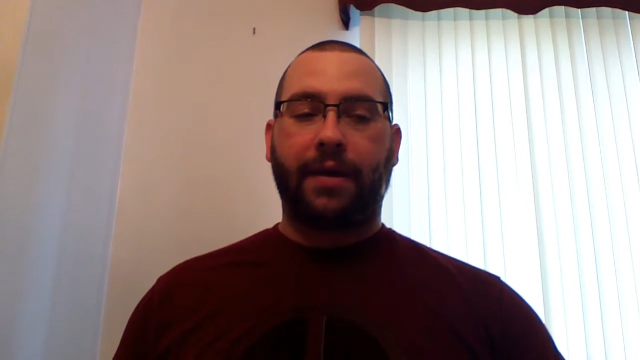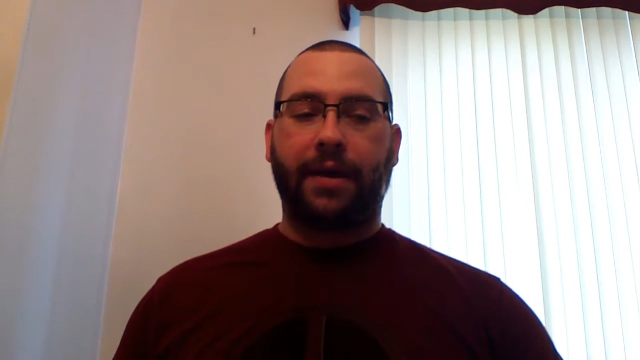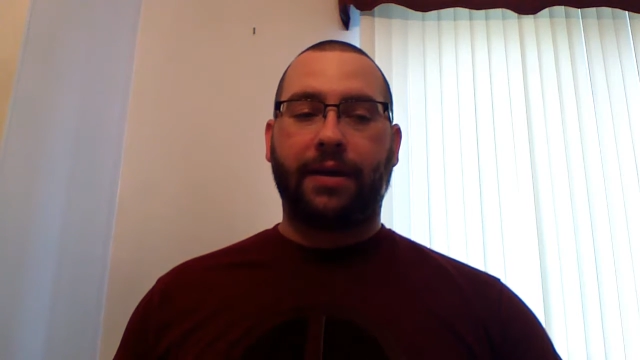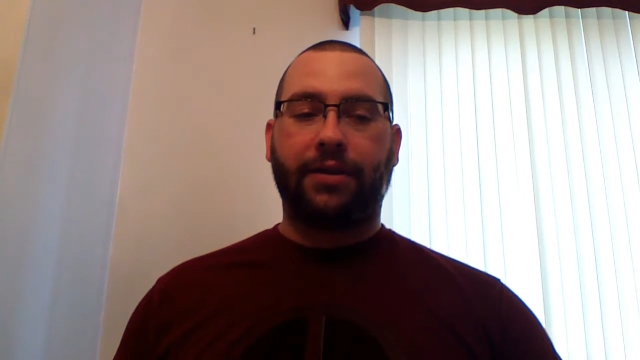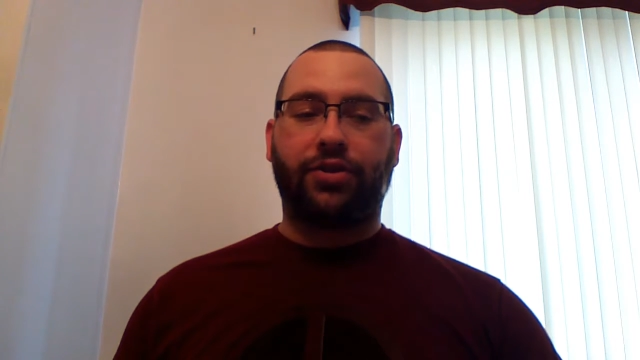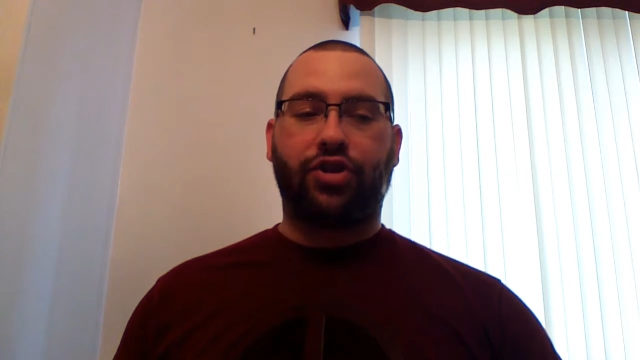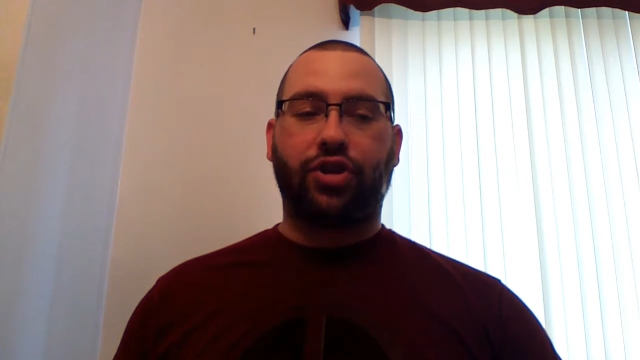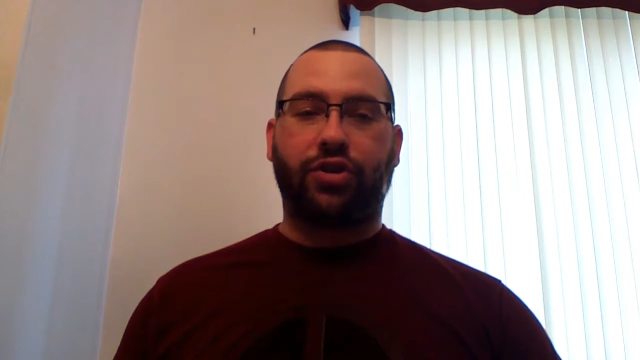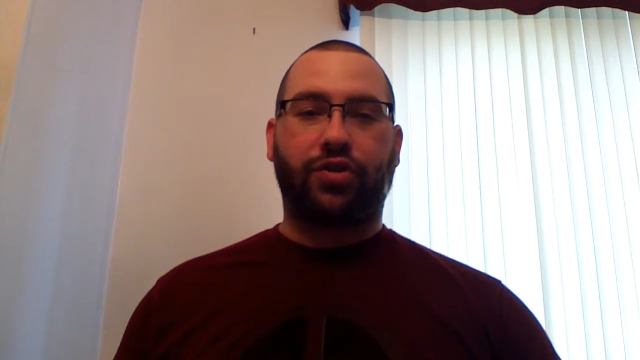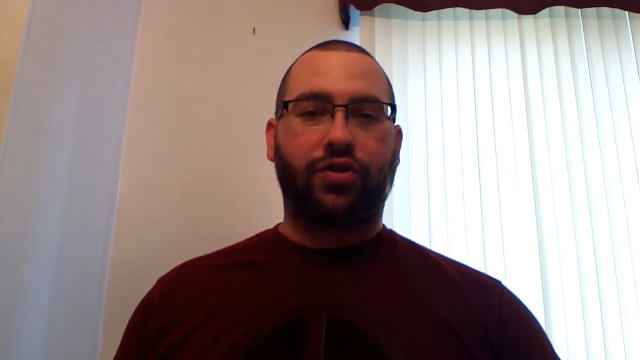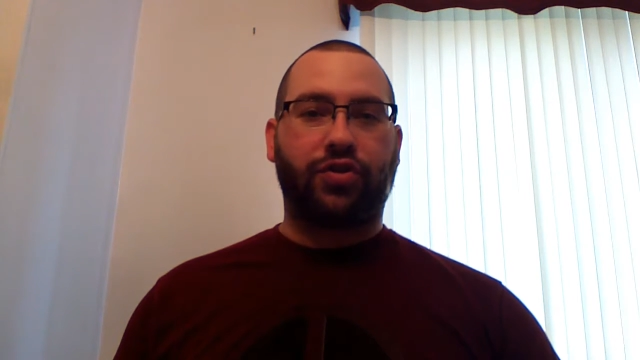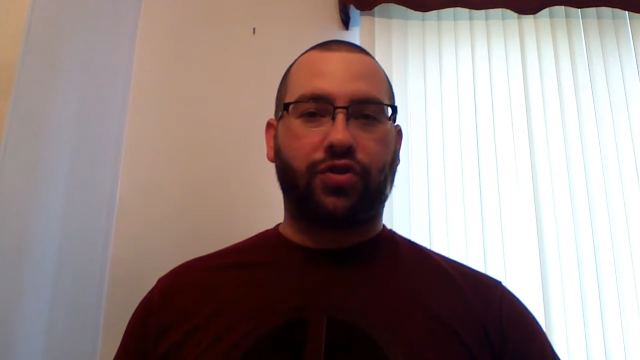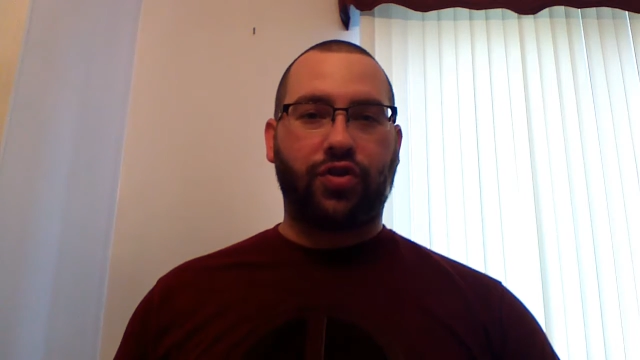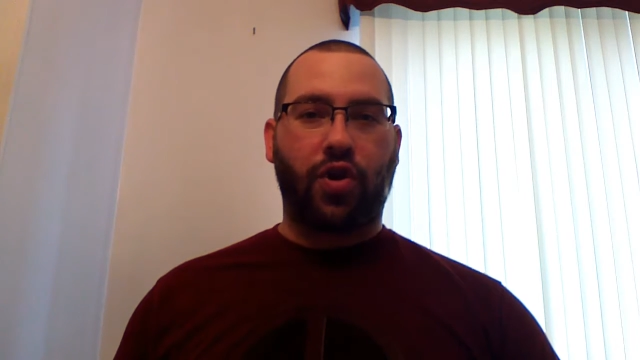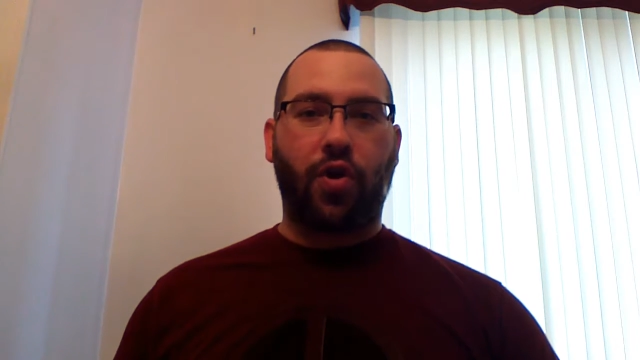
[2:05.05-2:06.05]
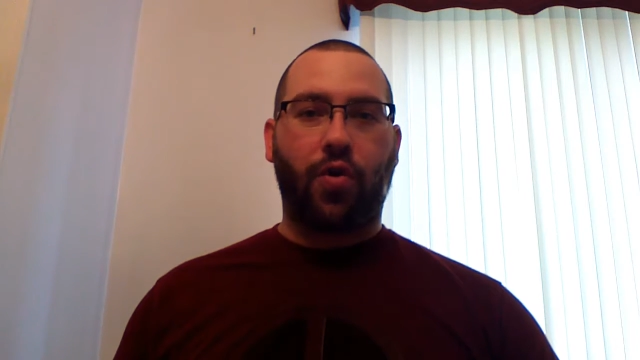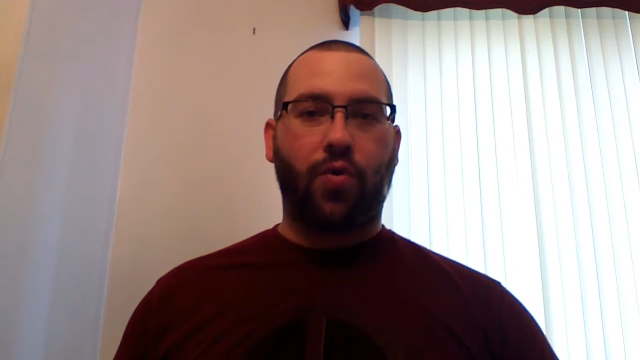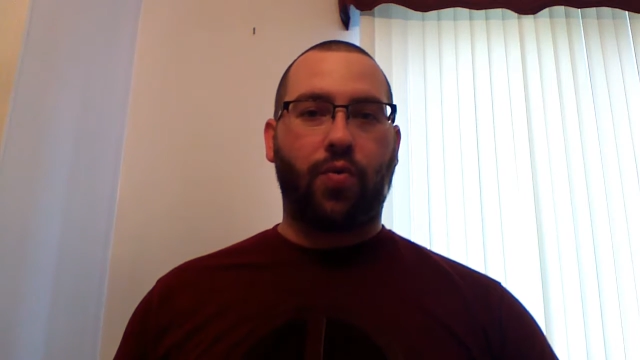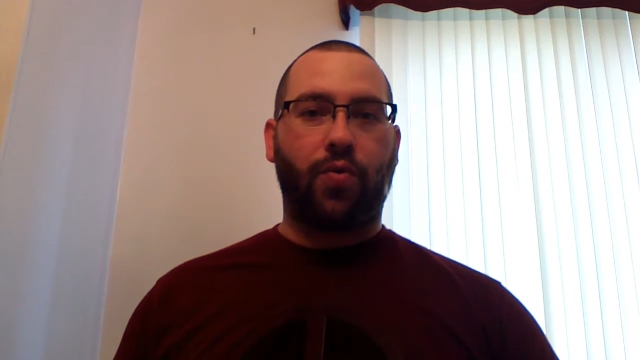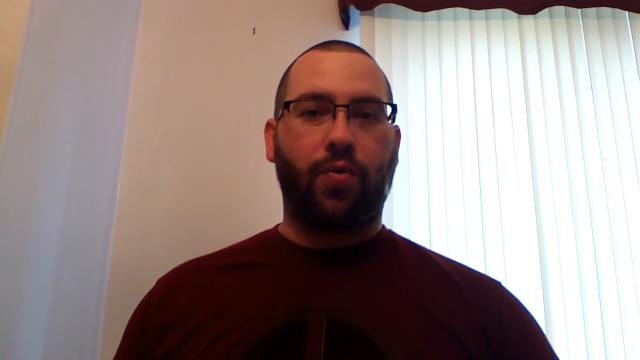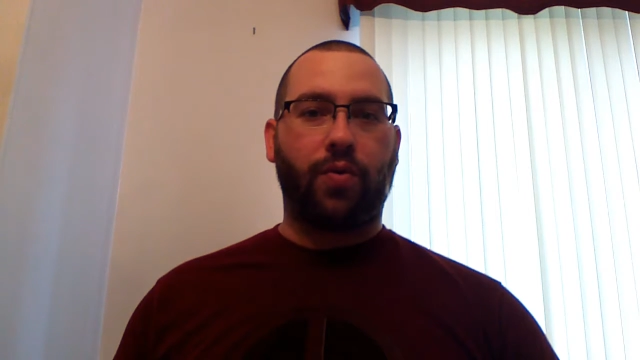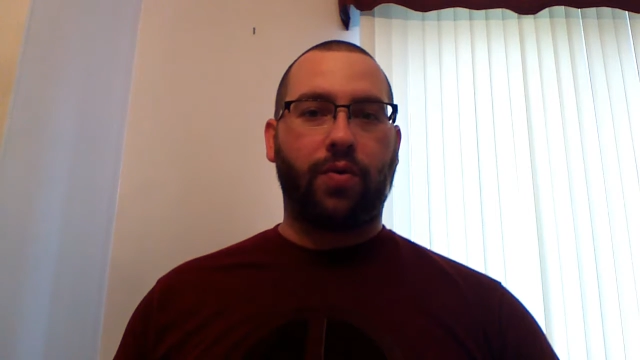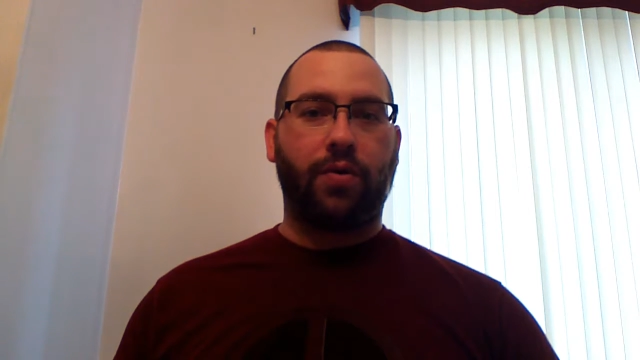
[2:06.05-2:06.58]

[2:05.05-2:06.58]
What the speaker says: It's just so...